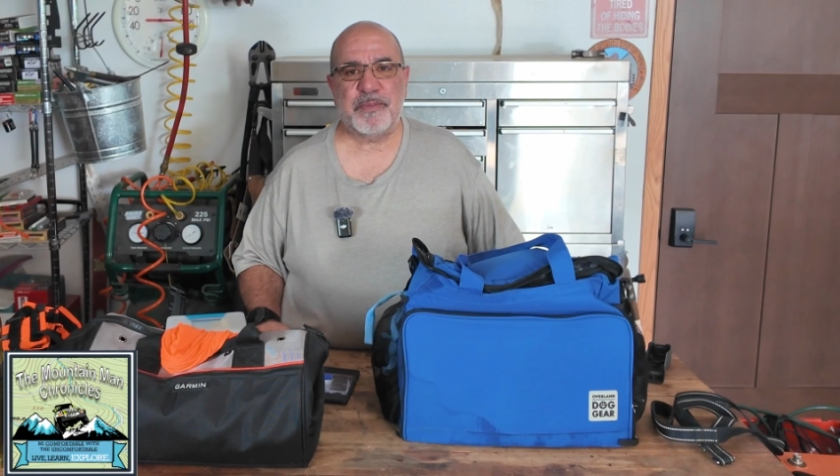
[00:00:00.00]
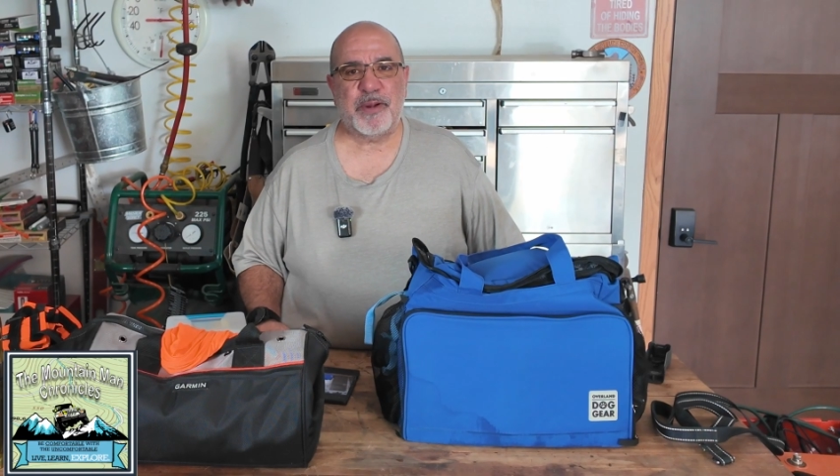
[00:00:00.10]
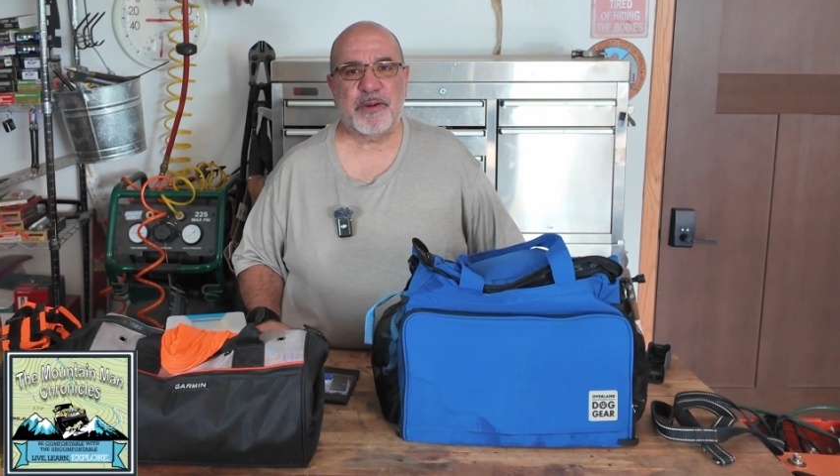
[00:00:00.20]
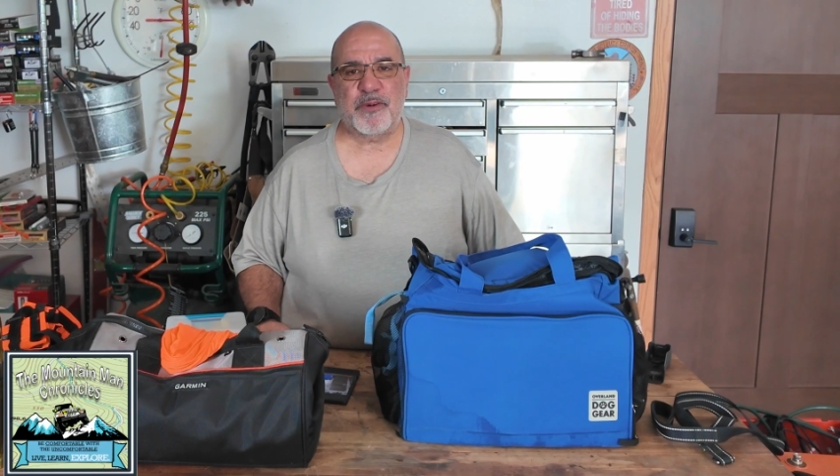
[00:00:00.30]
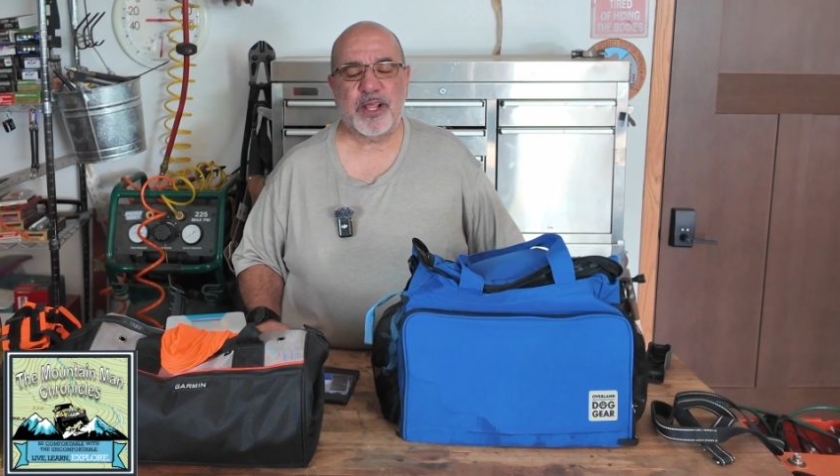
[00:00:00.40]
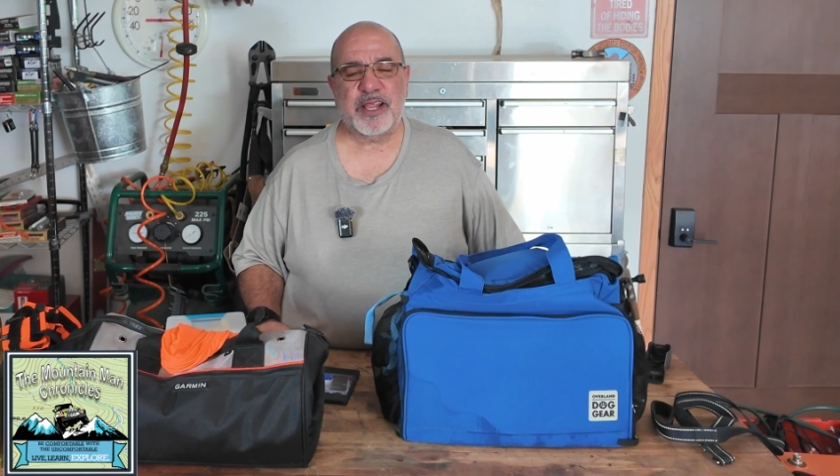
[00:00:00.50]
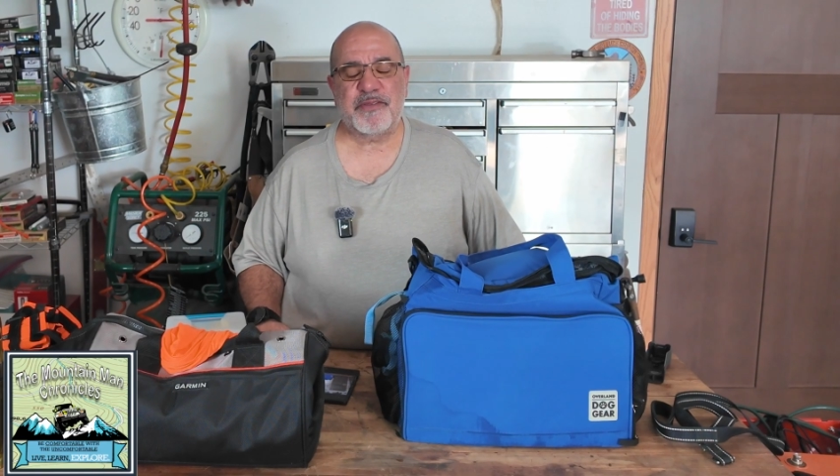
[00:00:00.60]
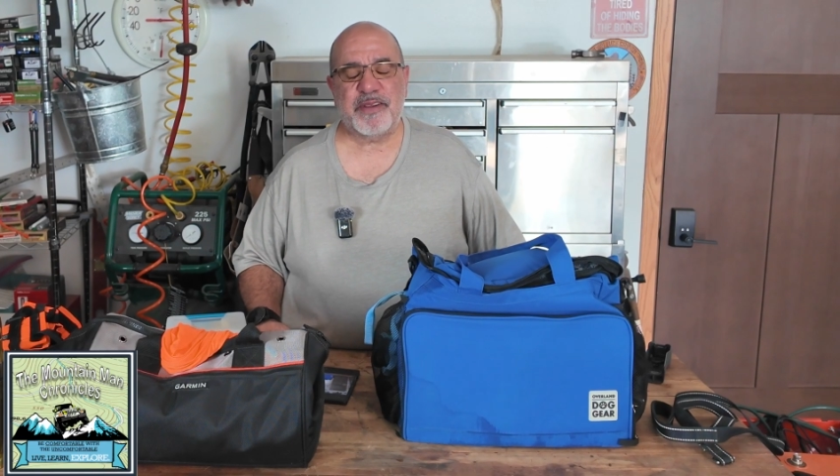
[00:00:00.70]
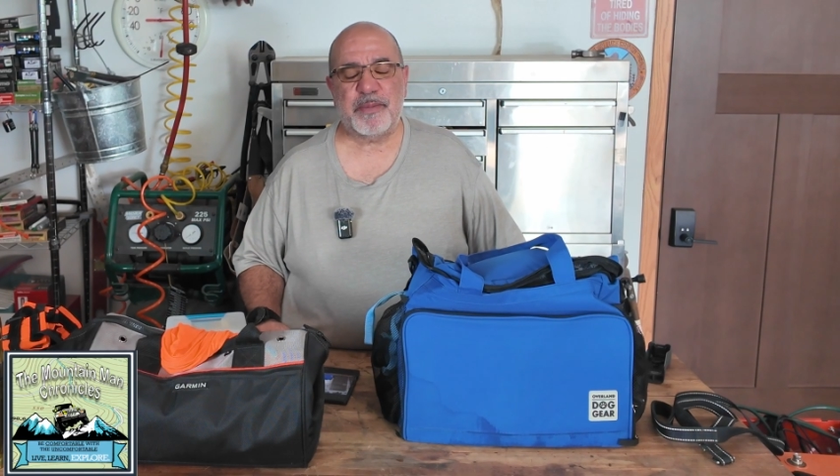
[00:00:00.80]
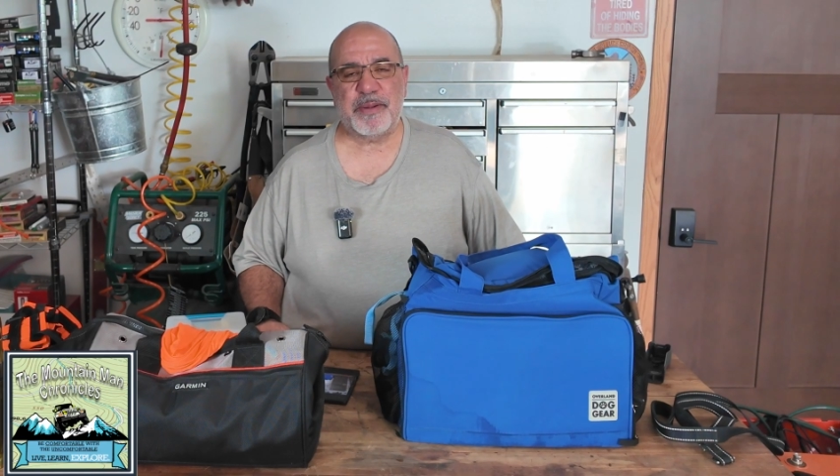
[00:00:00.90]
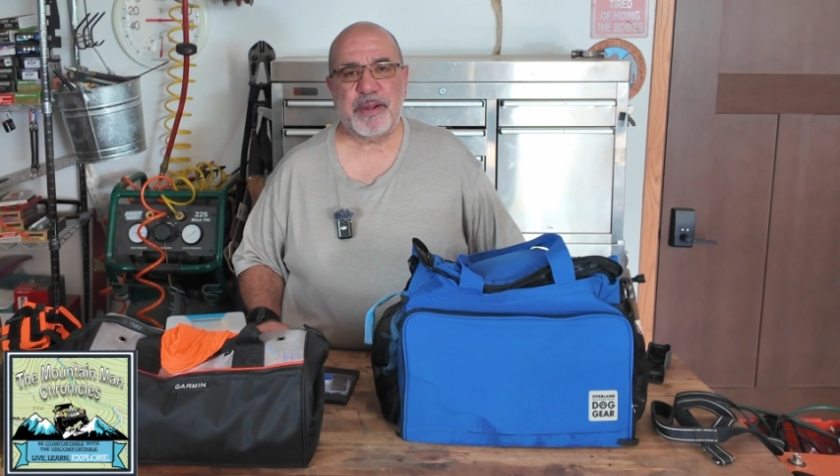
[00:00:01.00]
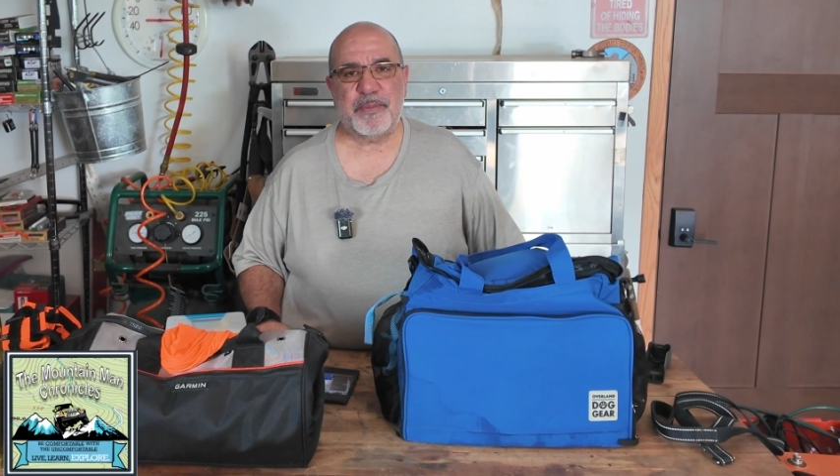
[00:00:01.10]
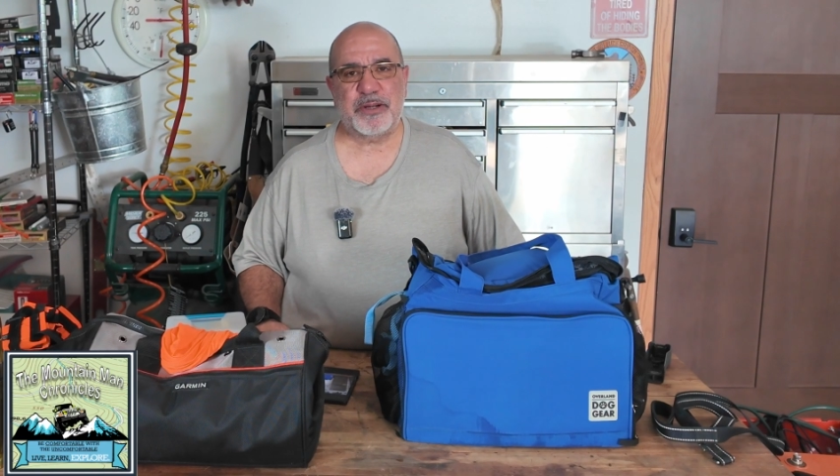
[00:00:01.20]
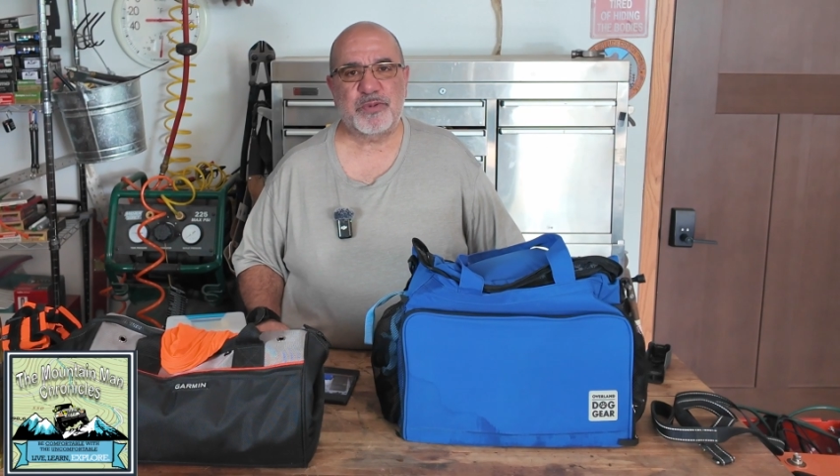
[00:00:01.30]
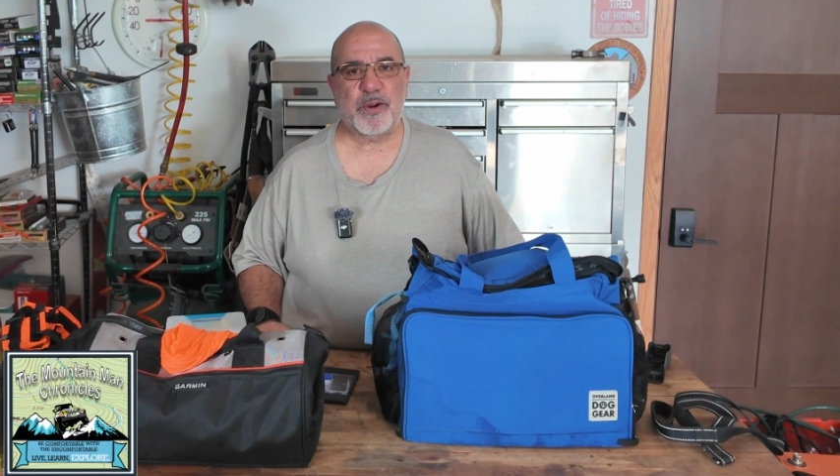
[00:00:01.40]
my four-legged family members.